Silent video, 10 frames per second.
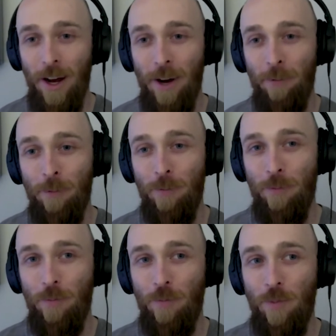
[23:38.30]
Um,
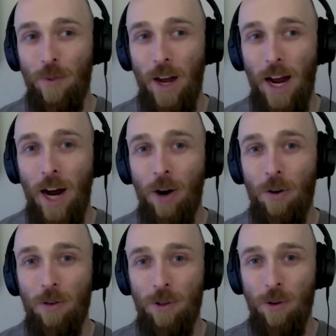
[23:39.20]

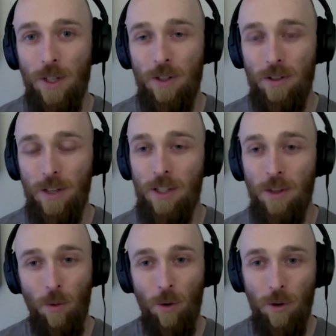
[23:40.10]
how so? It's it's
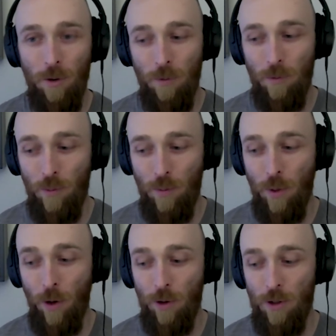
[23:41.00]
a more
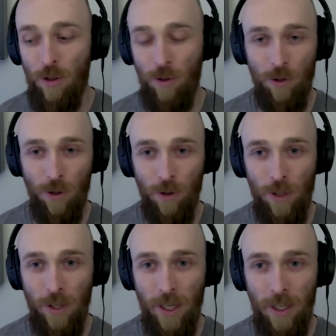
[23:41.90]
personal
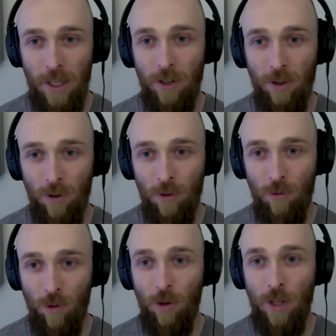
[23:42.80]
journey, like an inner
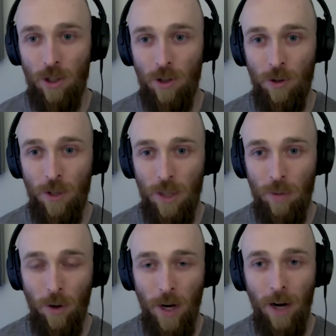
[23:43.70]
learning journey
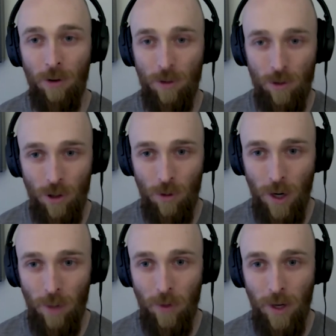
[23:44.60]
about how you show
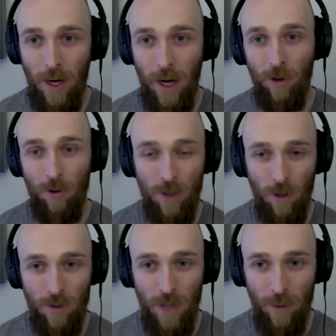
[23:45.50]
up, how you
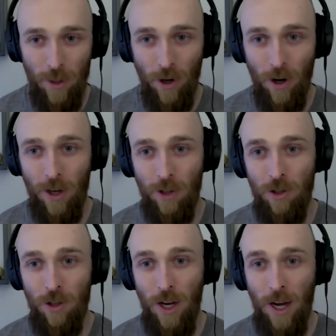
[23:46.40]
self
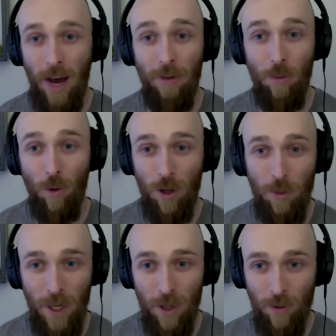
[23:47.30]
sabotage, having more
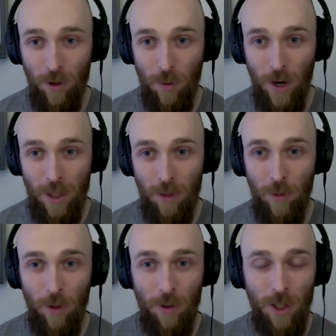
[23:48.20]
command over your mind,
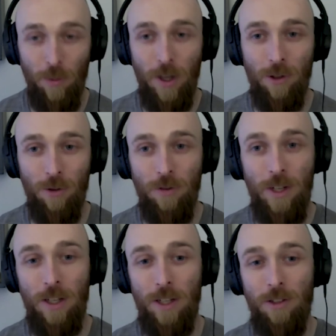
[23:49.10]
and building your mental
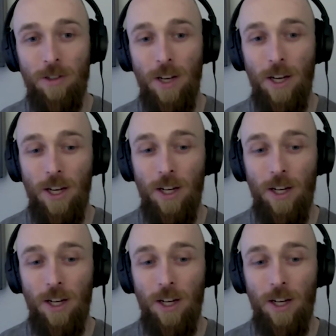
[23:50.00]
fitness